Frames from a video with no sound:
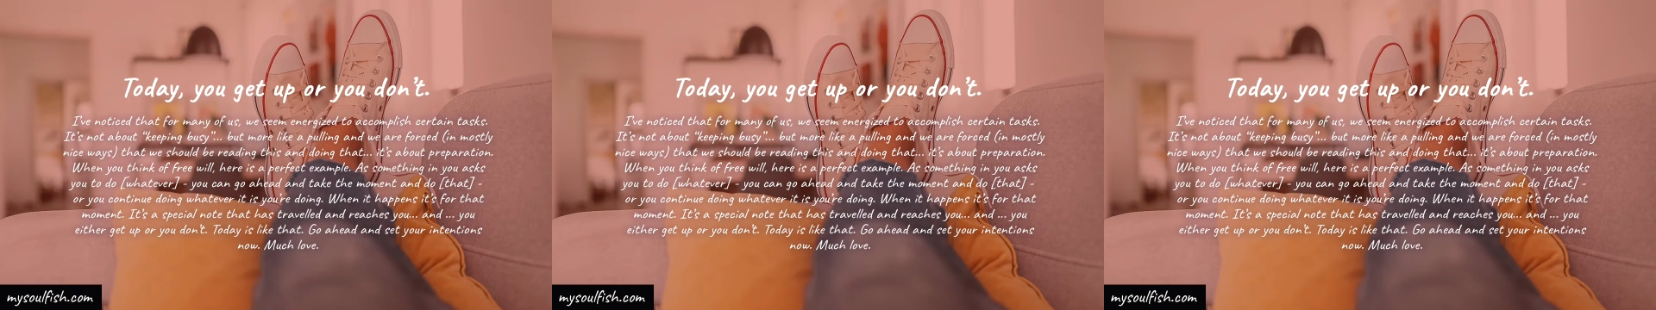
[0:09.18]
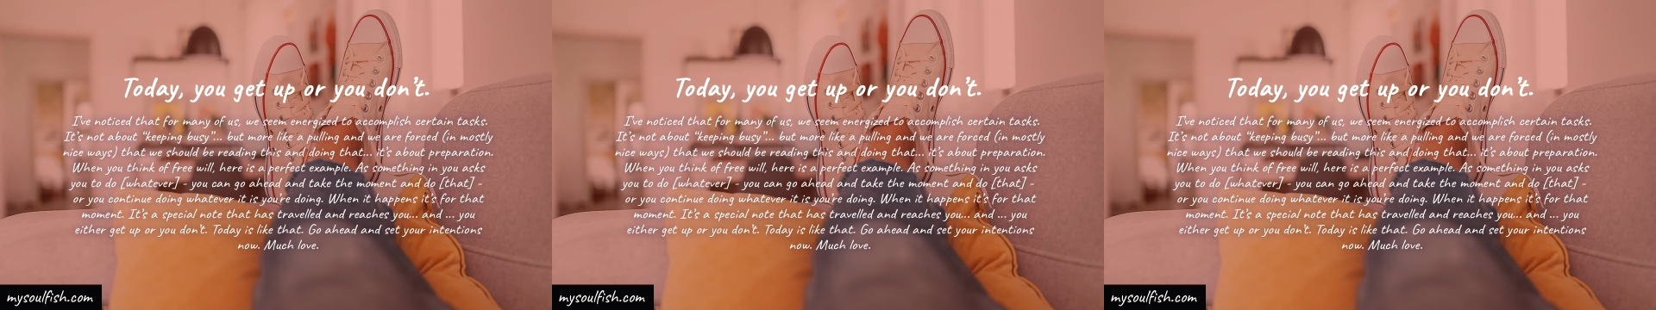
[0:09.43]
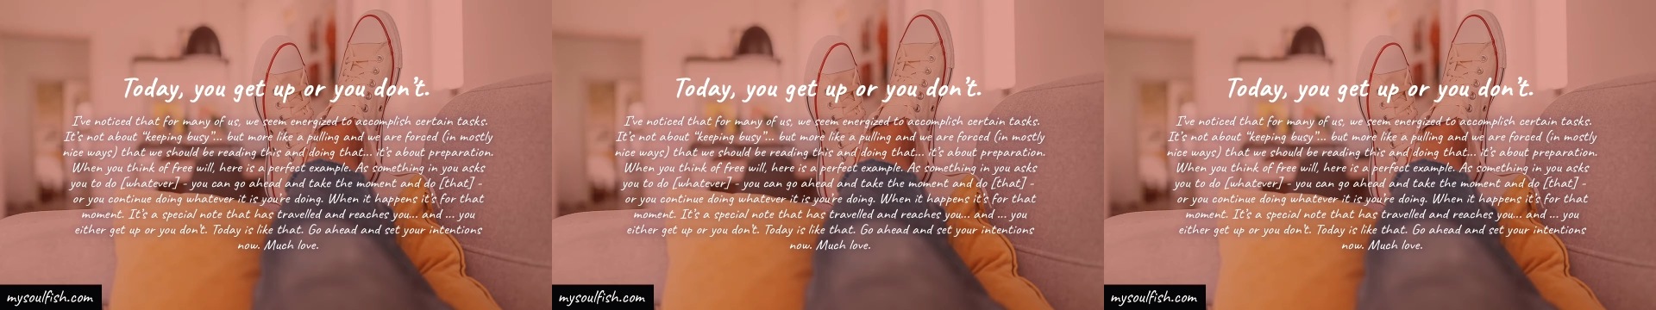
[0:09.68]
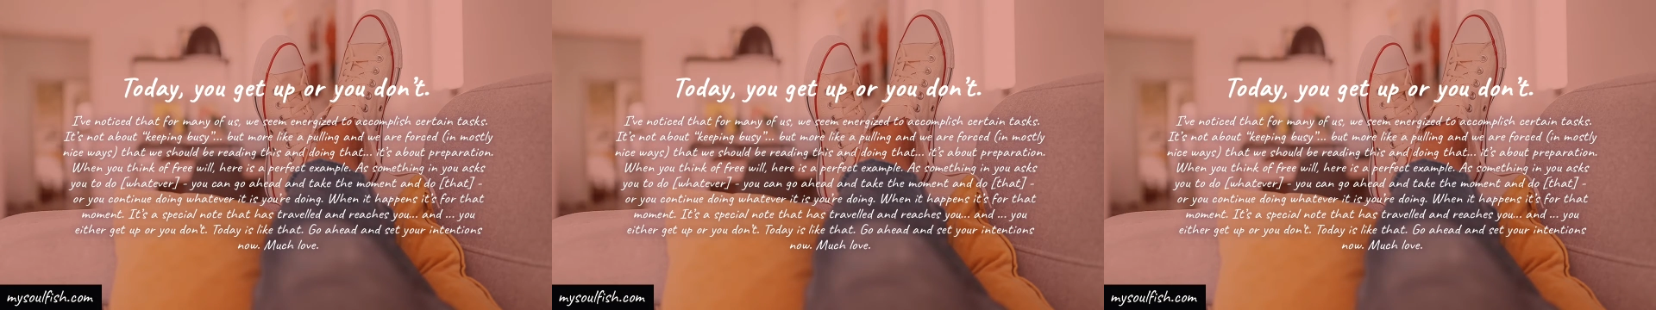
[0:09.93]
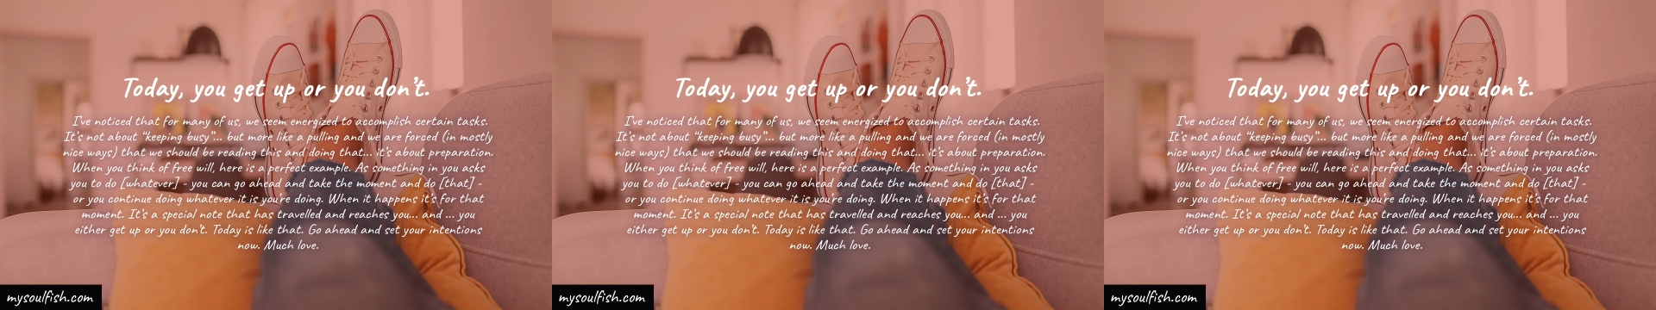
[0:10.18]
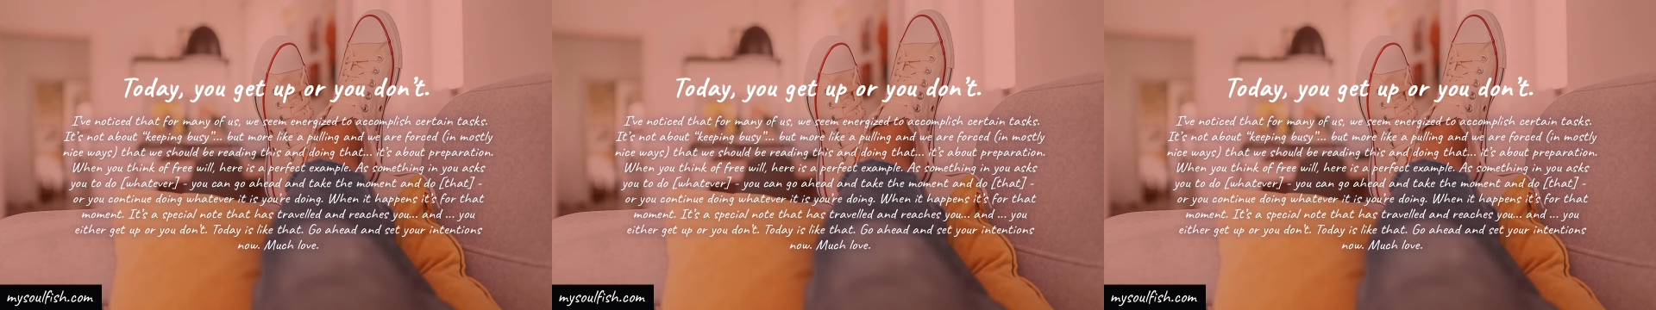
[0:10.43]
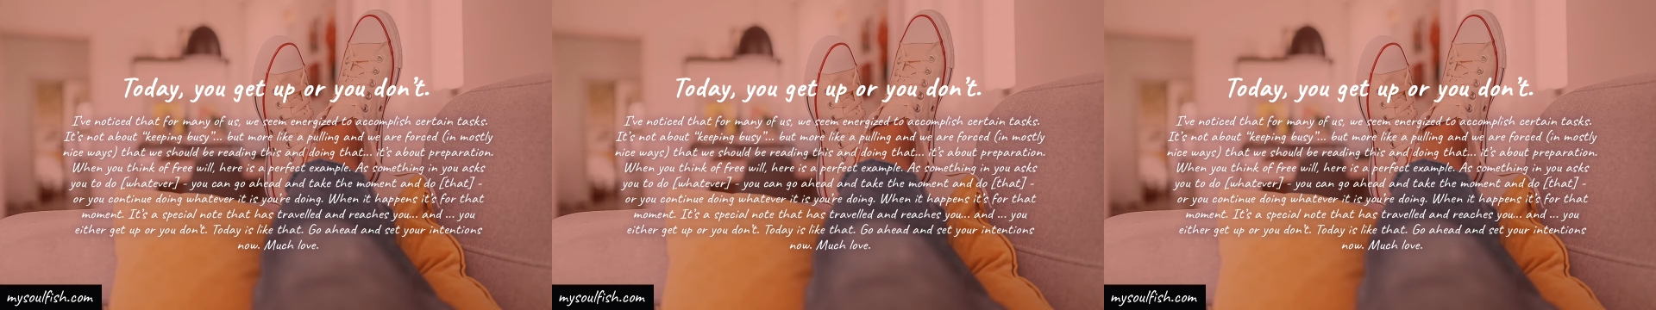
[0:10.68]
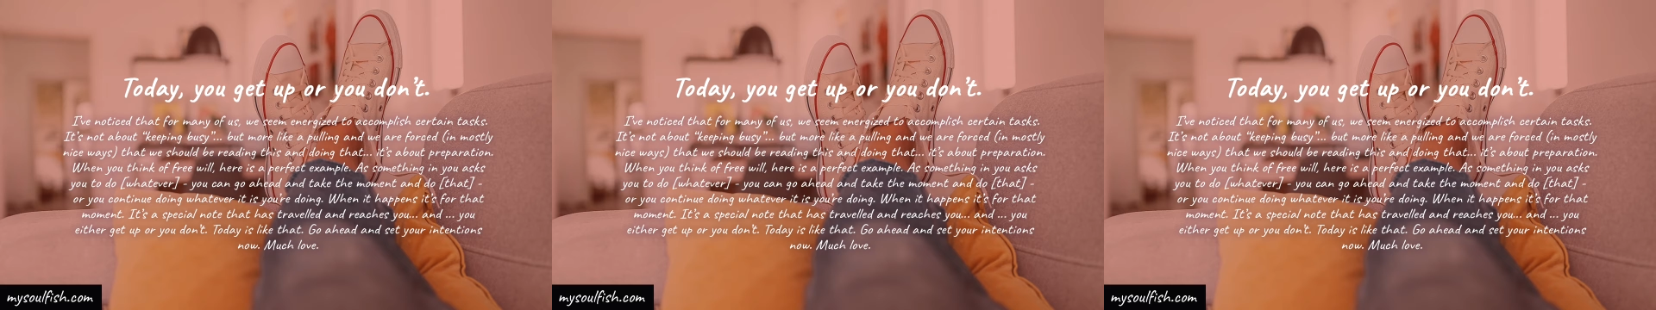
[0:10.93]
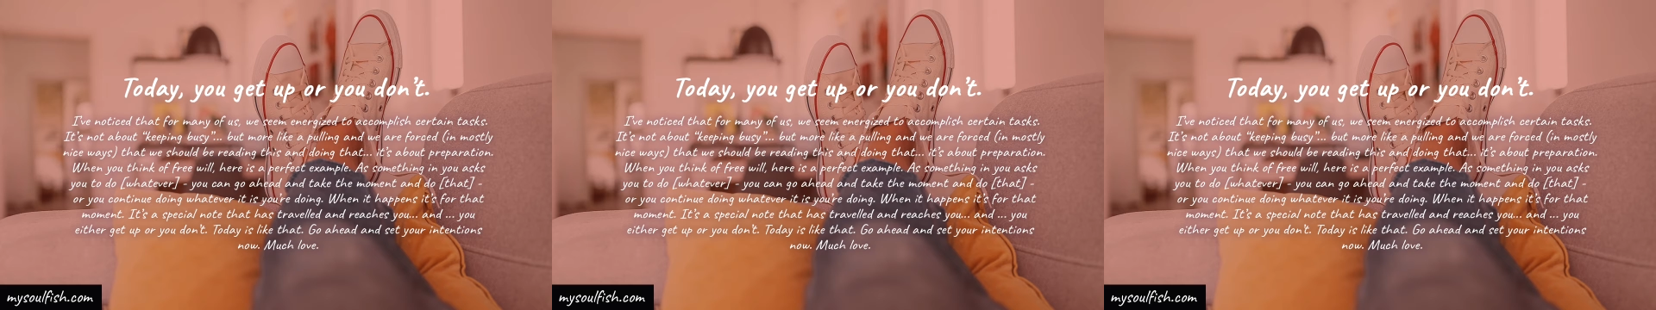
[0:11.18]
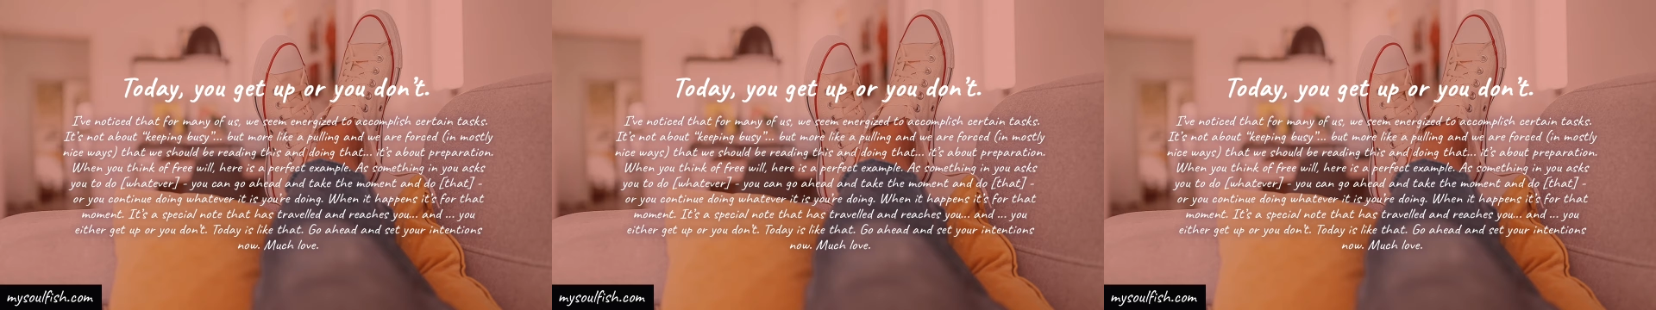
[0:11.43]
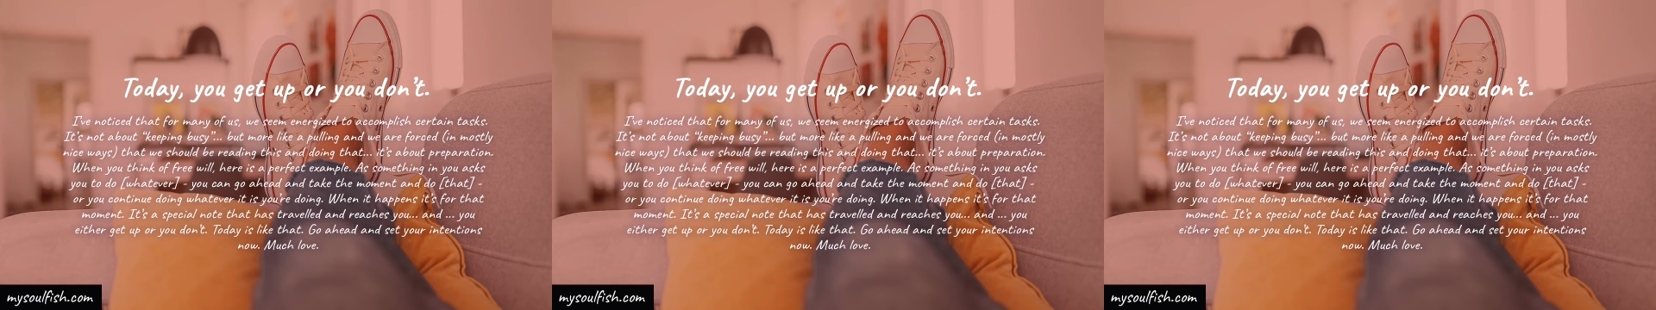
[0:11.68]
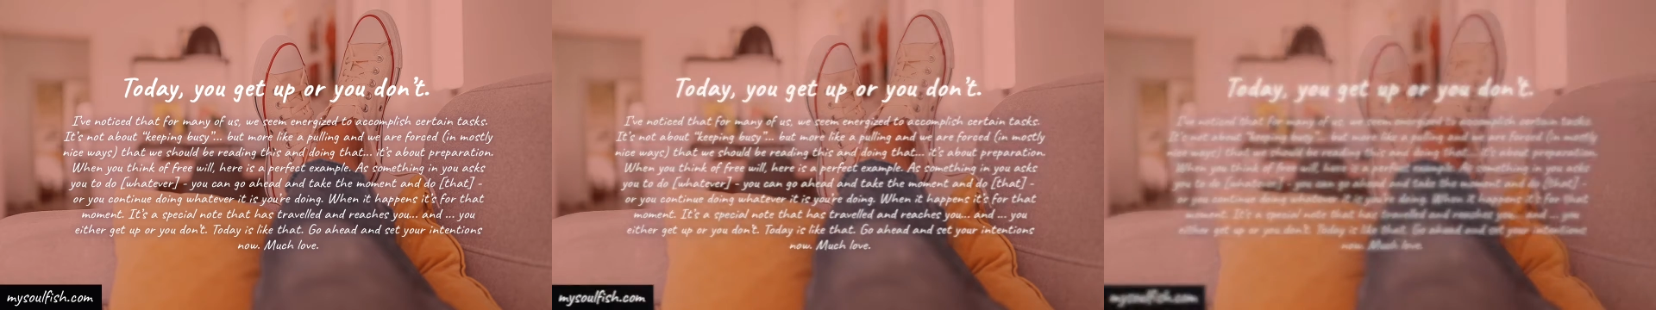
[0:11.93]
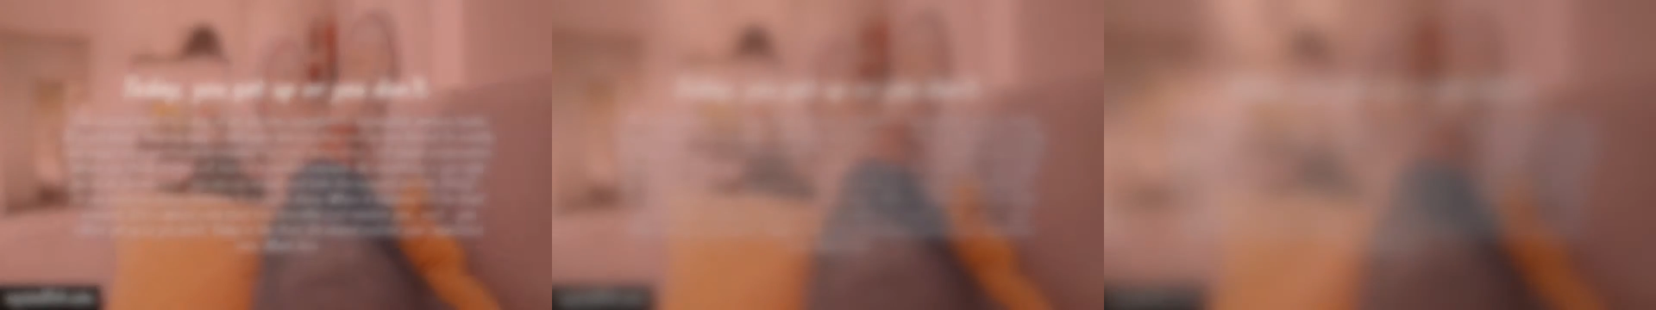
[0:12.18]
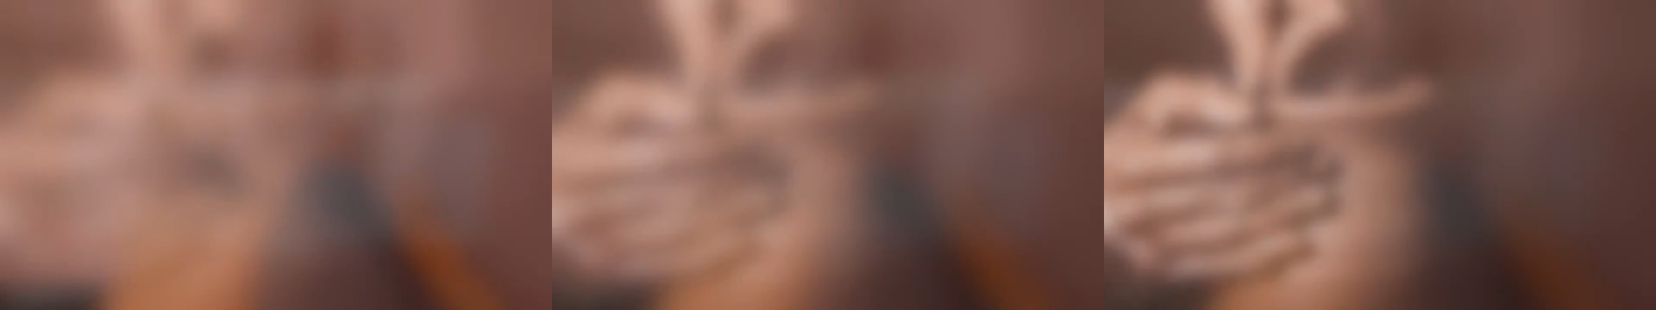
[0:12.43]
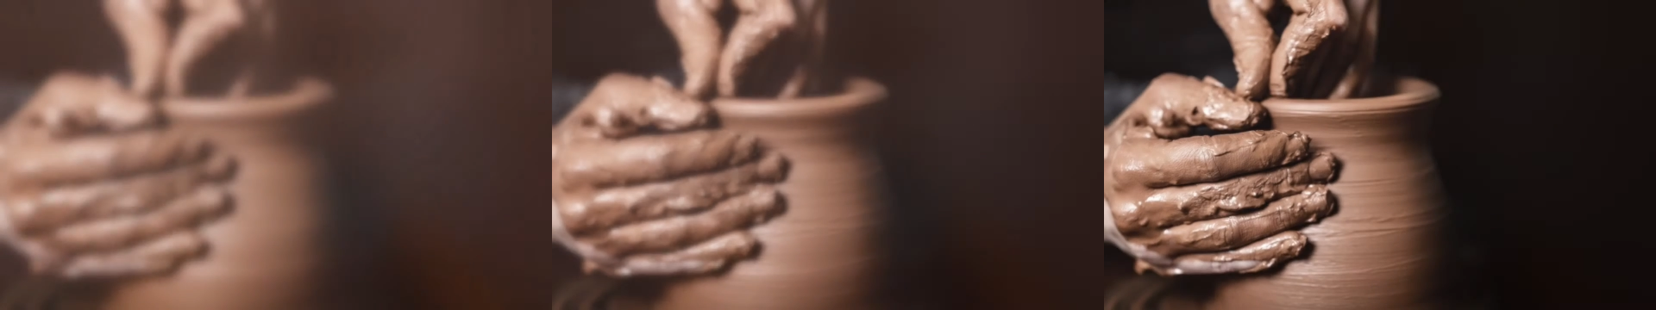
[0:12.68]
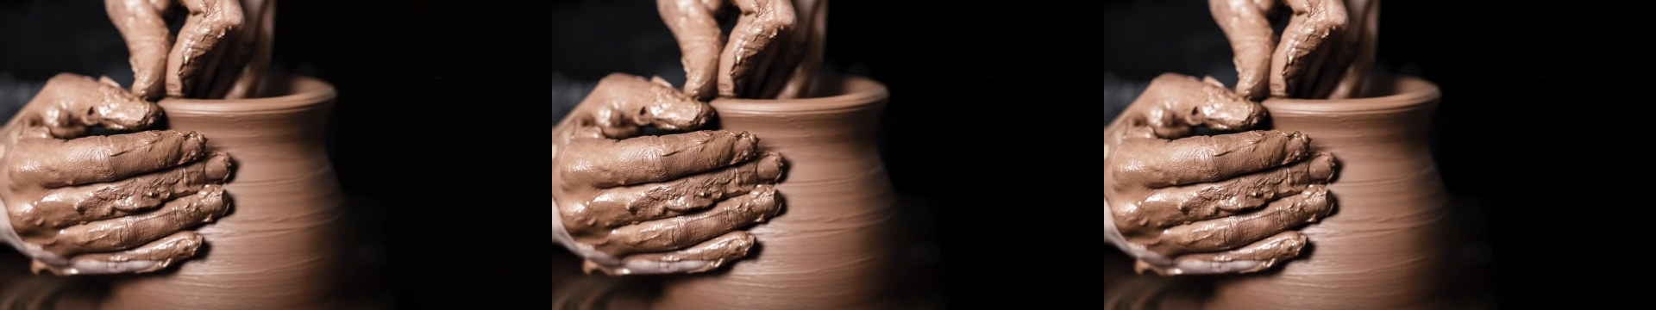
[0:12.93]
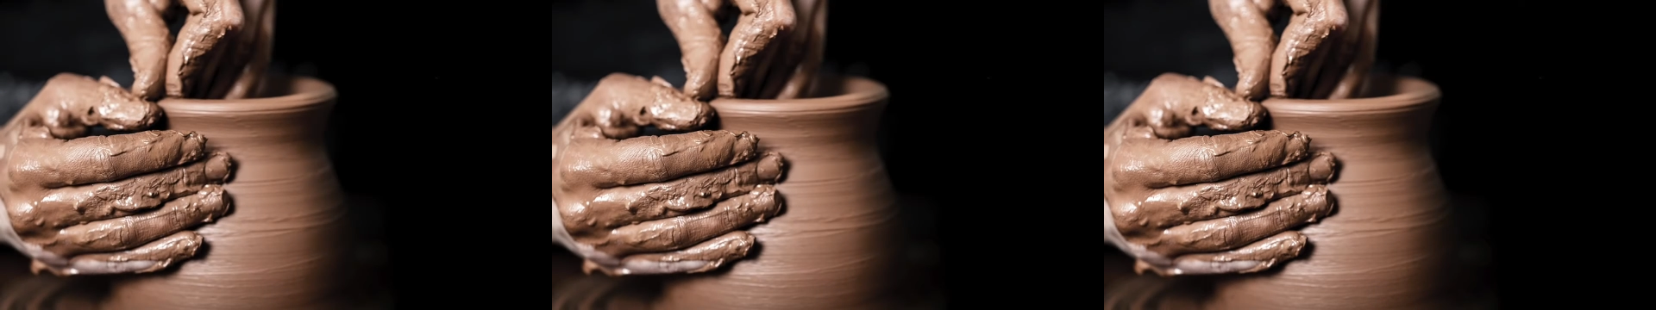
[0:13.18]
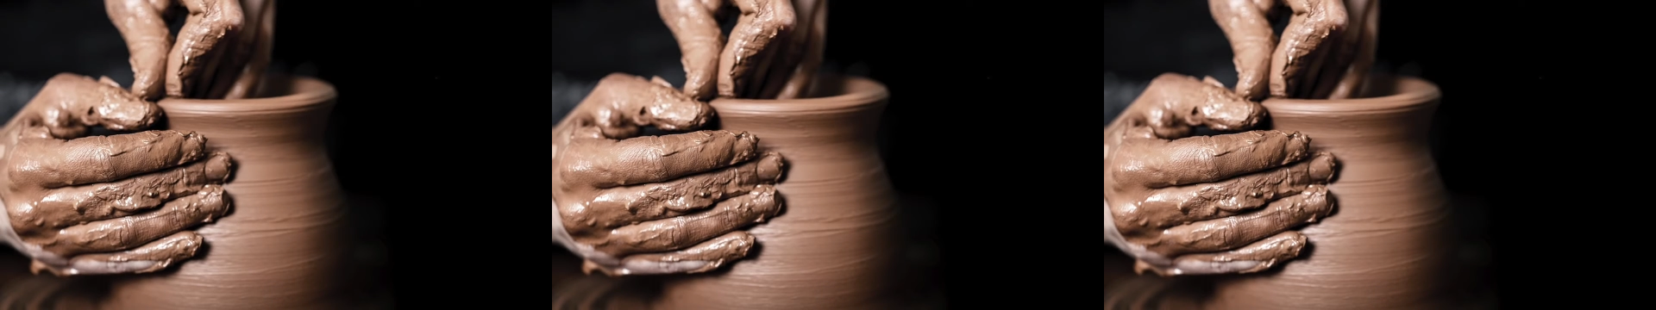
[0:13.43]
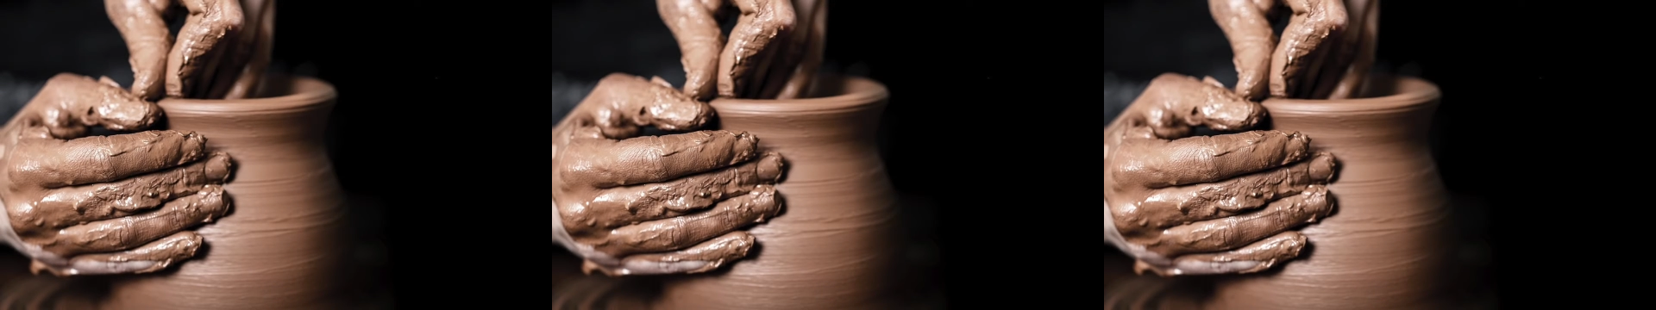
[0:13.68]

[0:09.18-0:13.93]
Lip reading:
(no speaker visible)